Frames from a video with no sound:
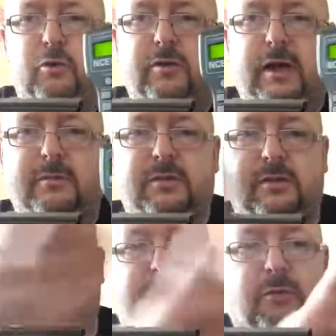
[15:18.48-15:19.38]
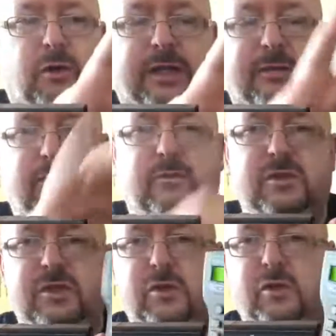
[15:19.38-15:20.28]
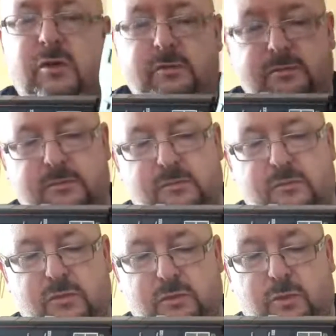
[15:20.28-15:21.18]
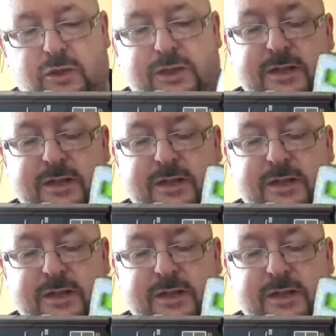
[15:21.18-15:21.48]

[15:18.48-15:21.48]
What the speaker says: programmed that one in. So watch